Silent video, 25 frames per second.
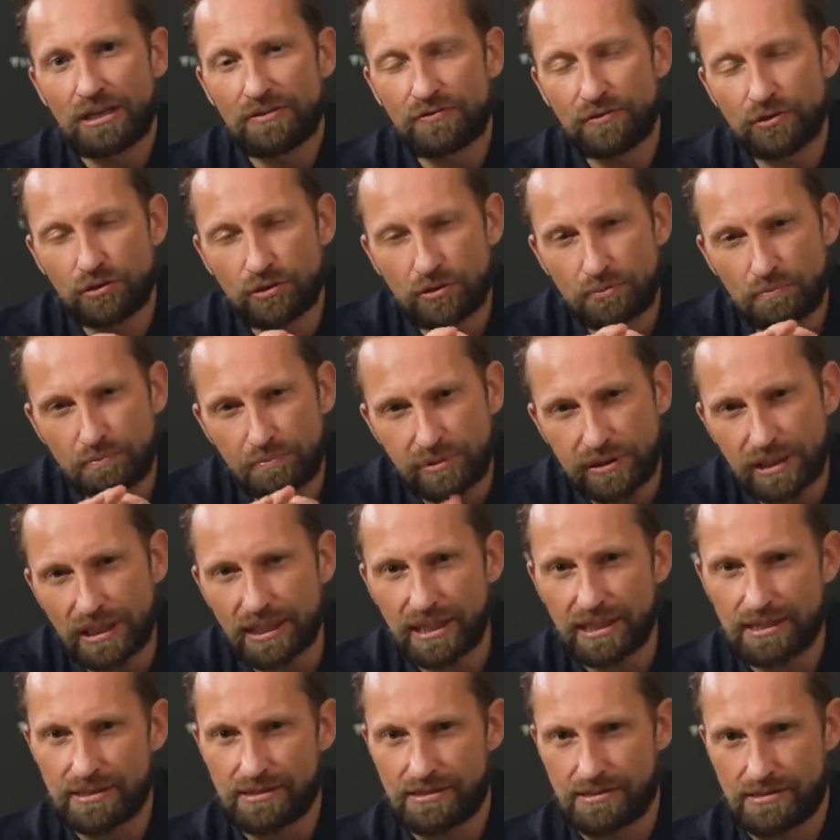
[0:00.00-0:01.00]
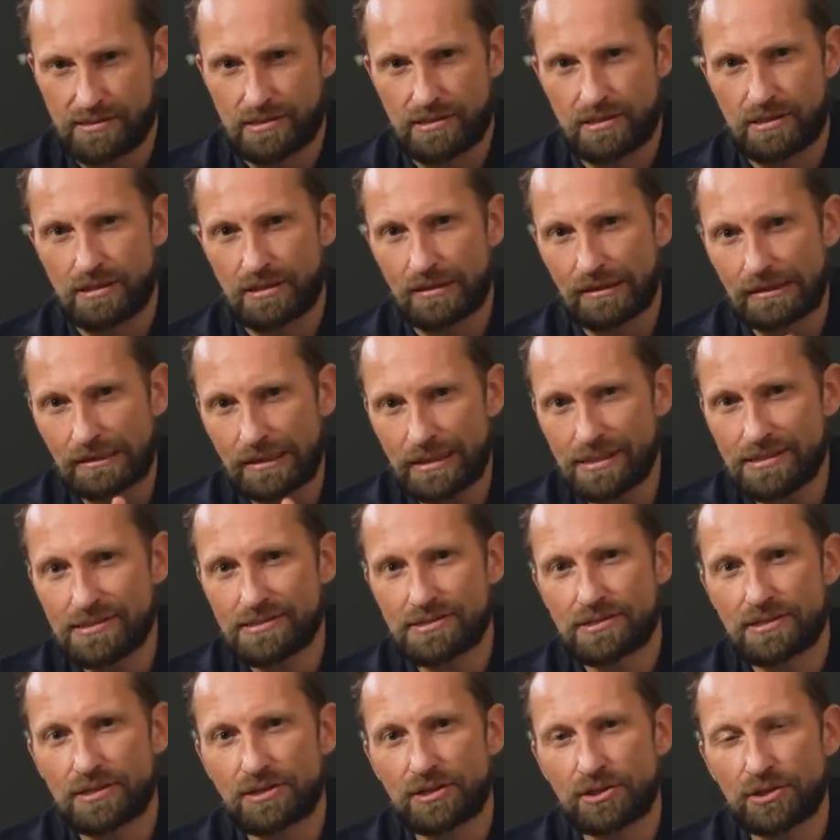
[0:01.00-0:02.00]
if you could please
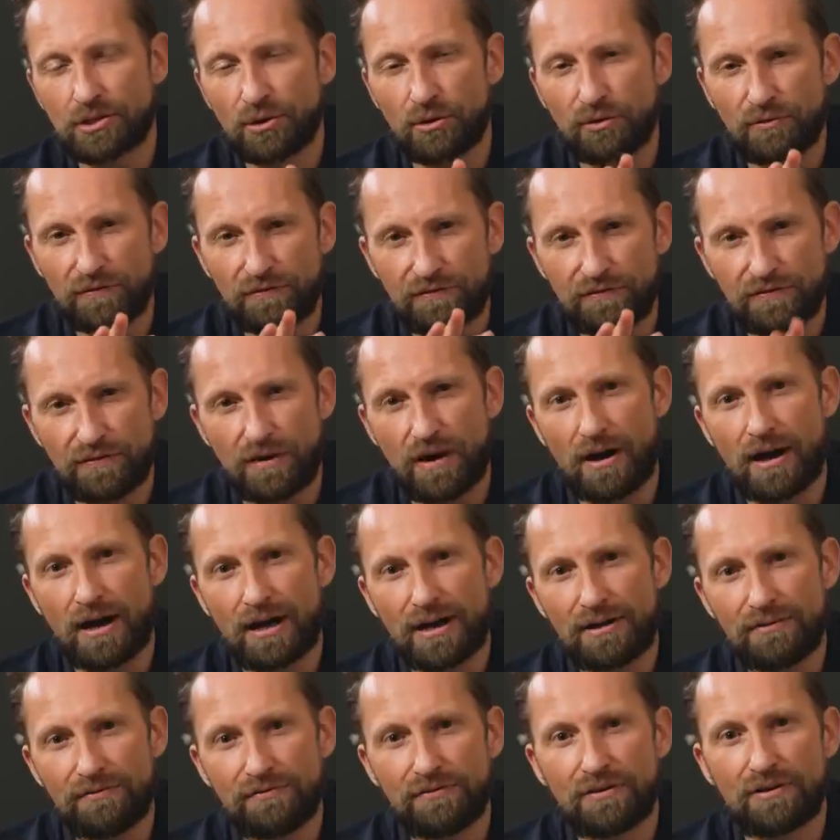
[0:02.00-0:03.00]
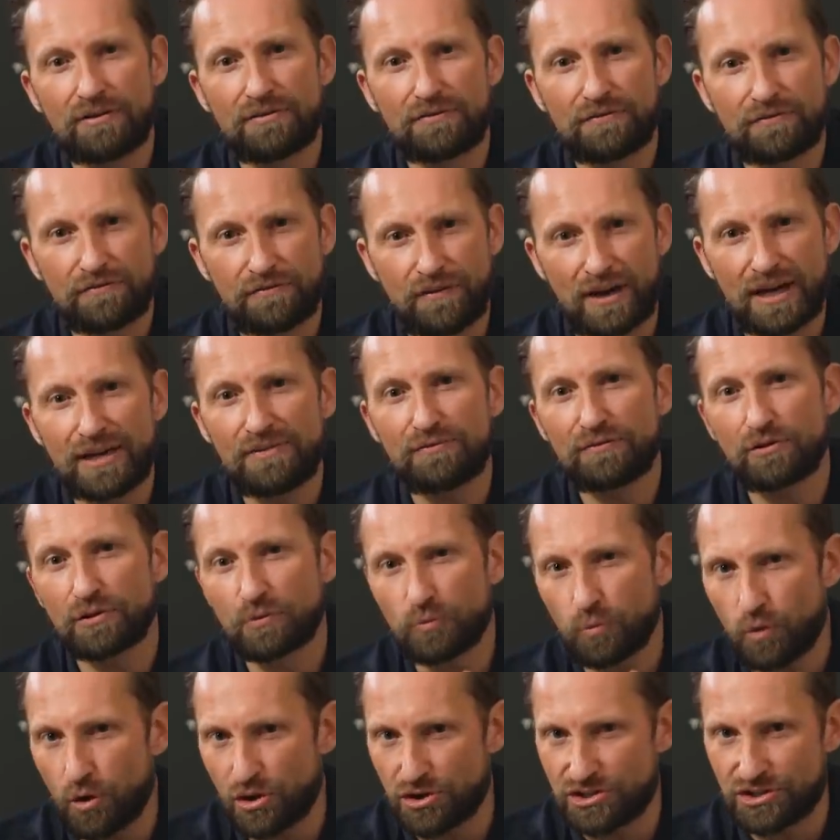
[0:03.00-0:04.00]
list your five
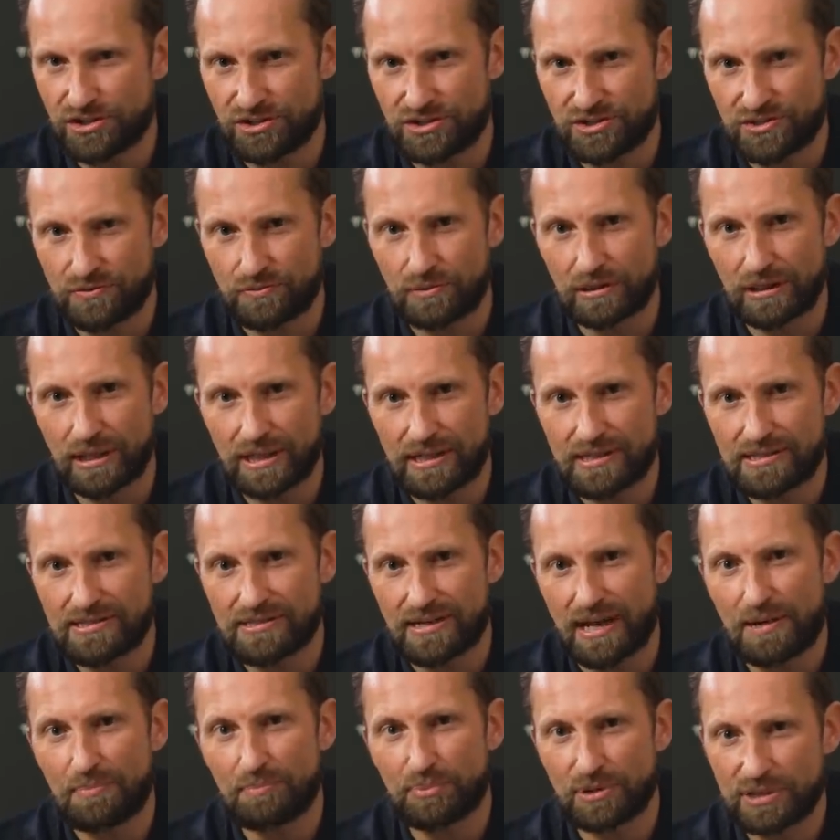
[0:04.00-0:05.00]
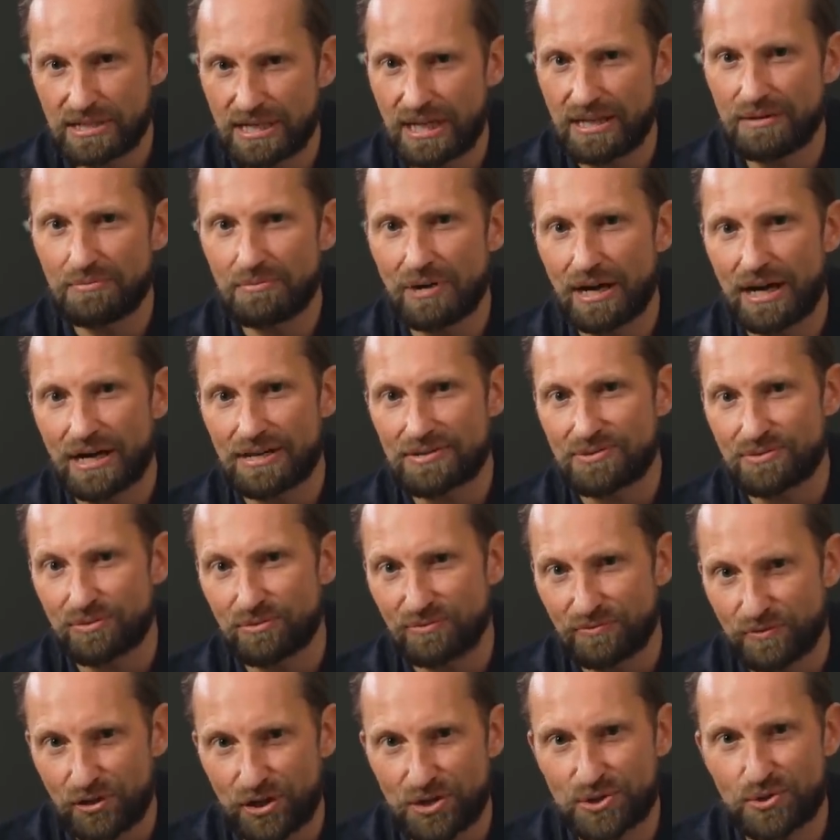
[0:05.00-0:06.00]
favourite watches released at Pretend
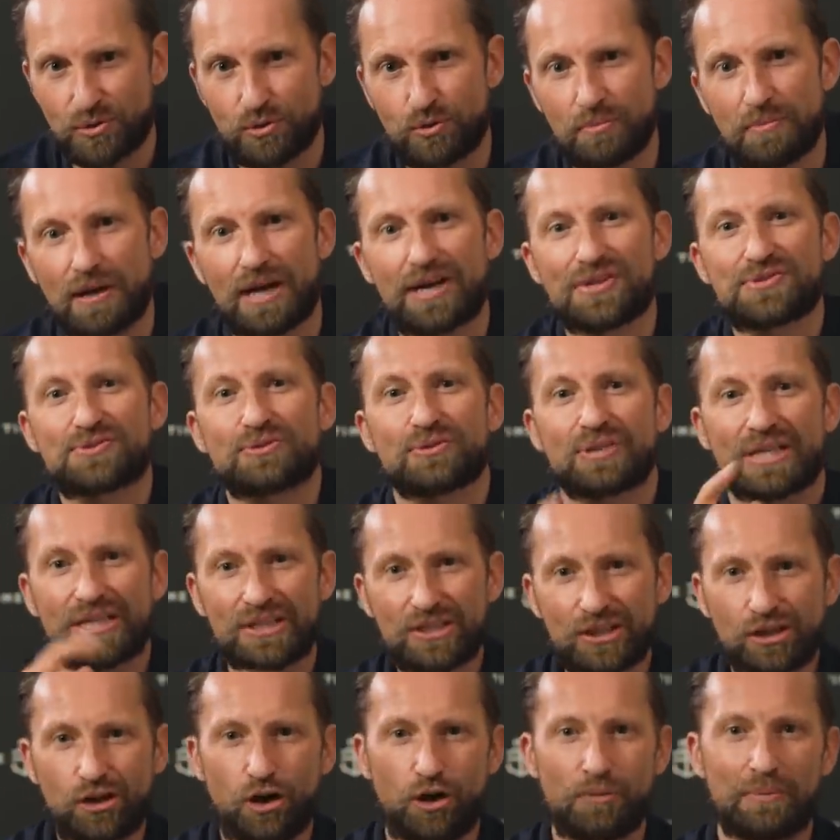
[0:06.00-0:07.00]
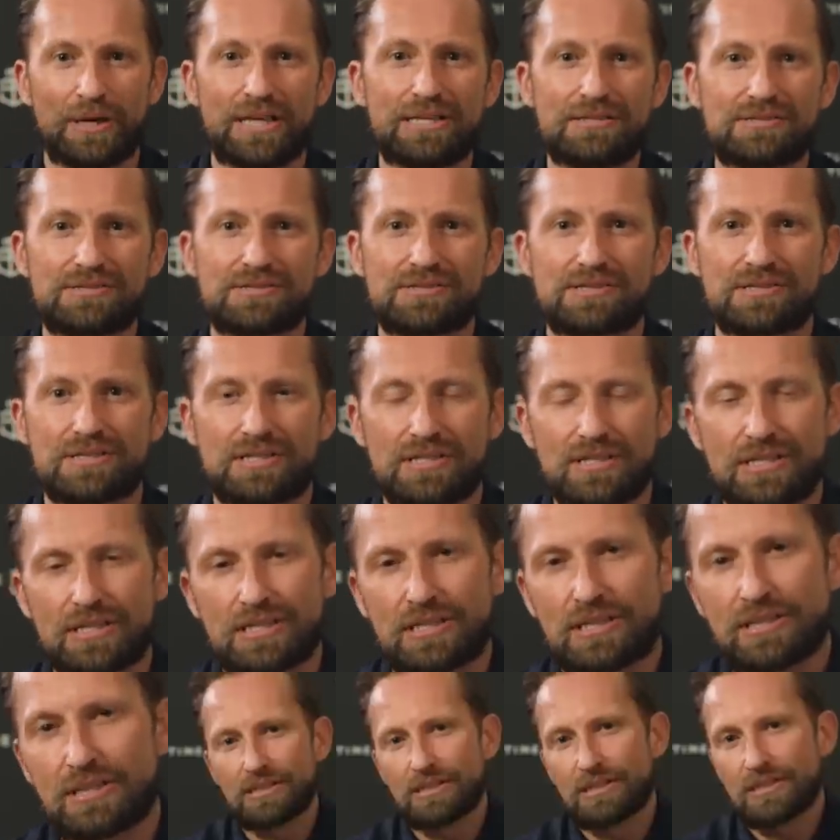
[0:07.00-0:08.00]
Basel, Virtual Basel, in the comments.
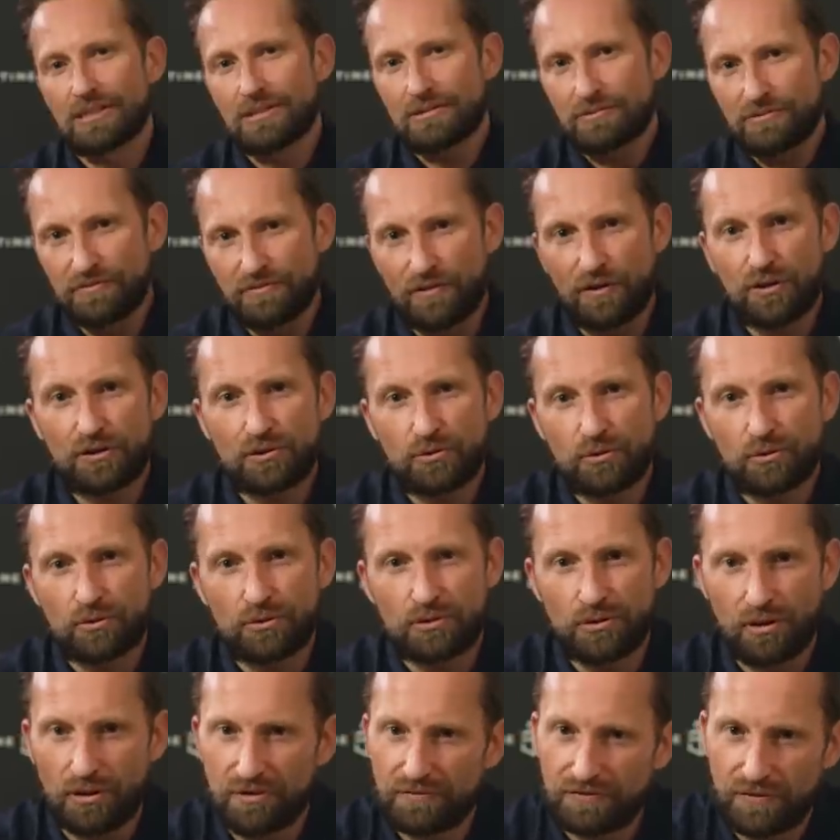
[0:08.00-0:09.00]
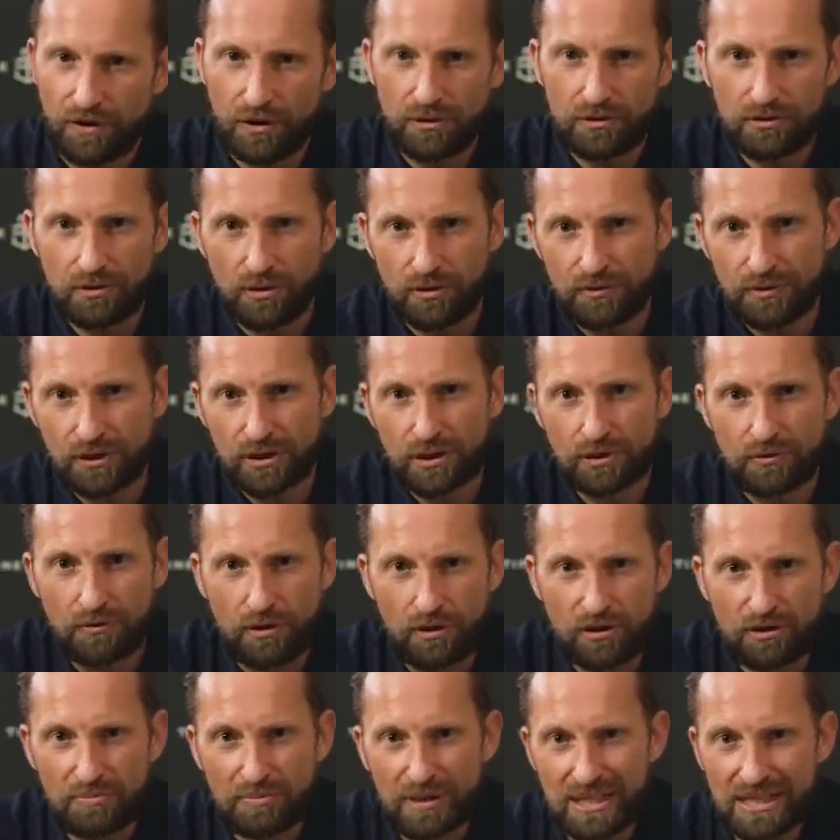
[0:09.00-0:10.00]
Vote or not vote on the
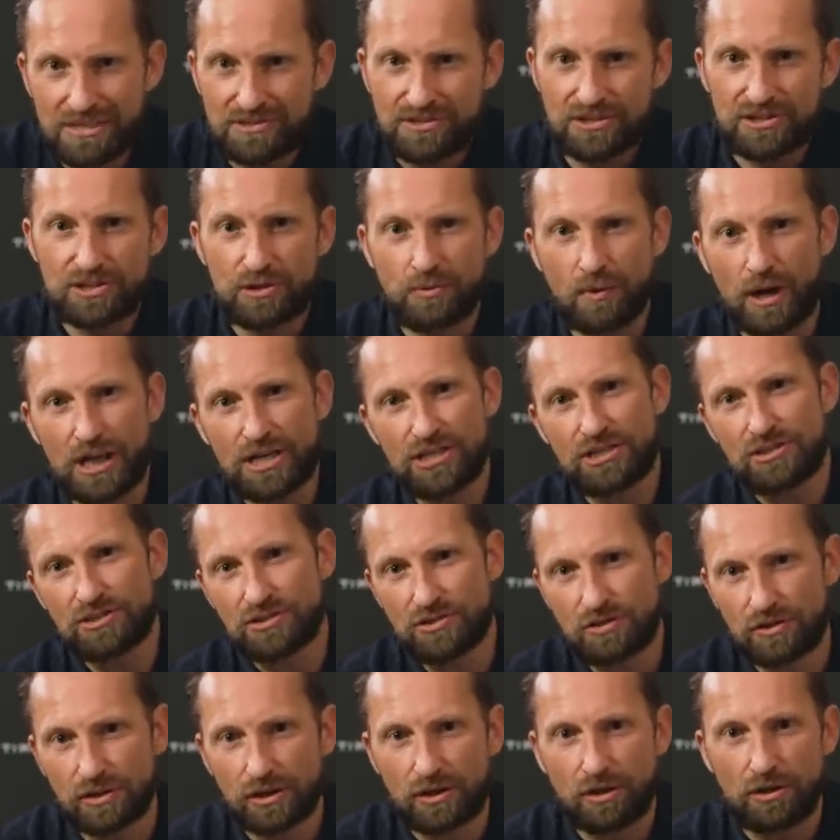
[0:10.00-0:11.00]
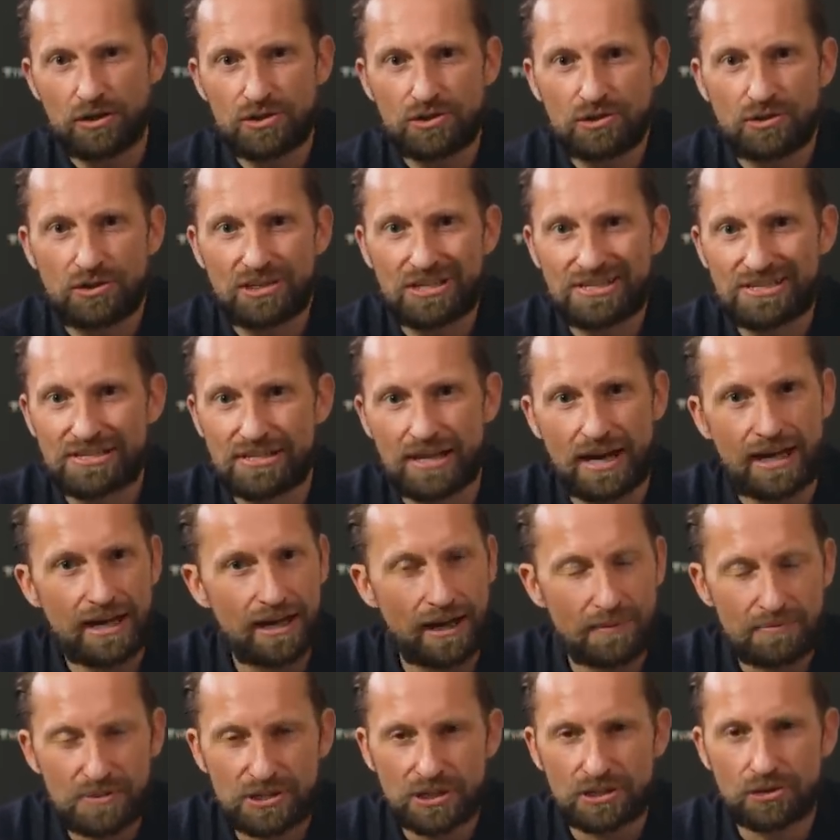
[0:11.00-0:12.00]
Corona Beard situation. Should it go, should it
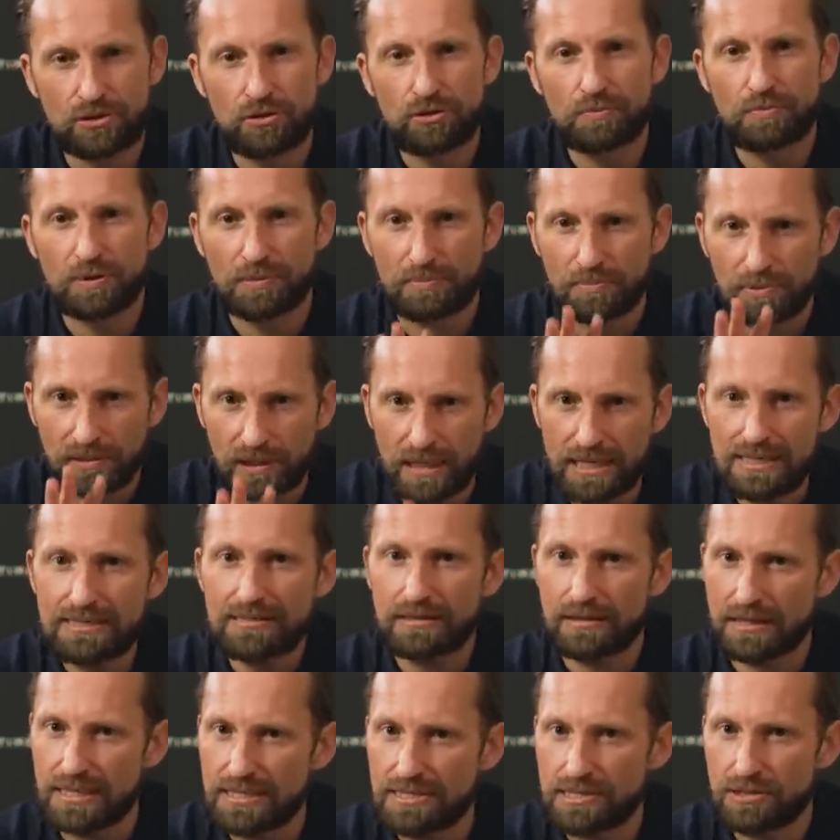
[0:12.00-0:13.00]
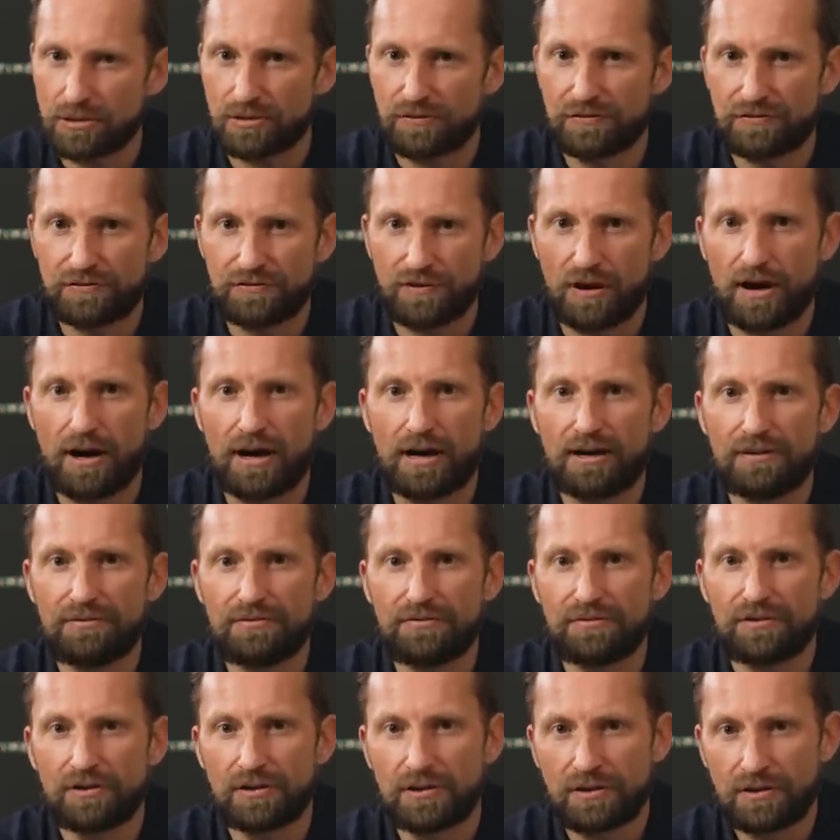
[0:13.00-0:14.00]
stay? Up to you. But please list your
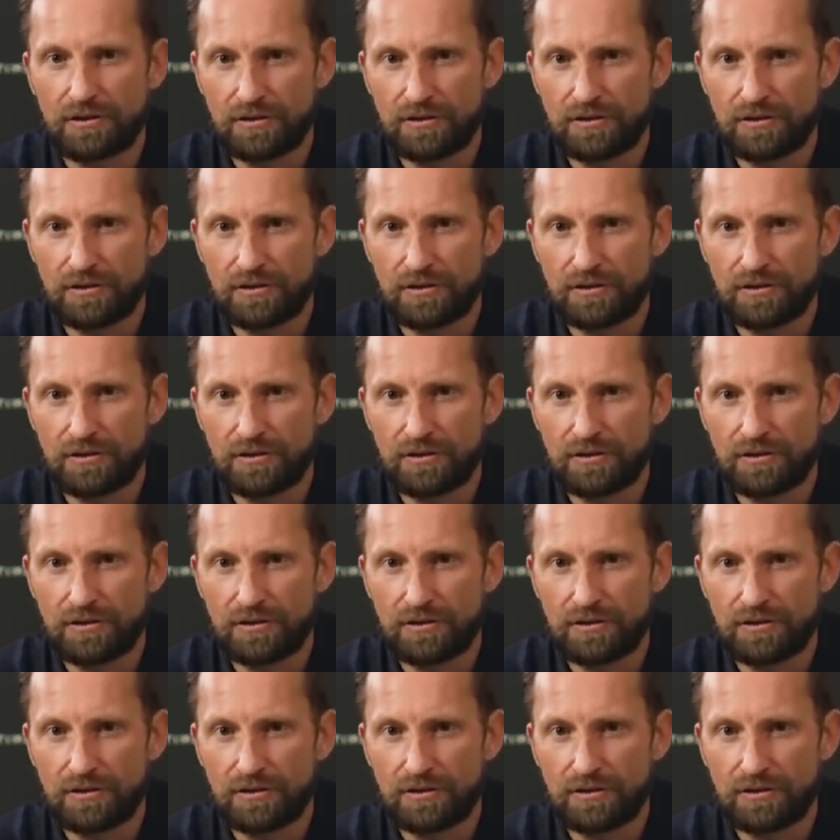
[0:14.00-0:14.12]
five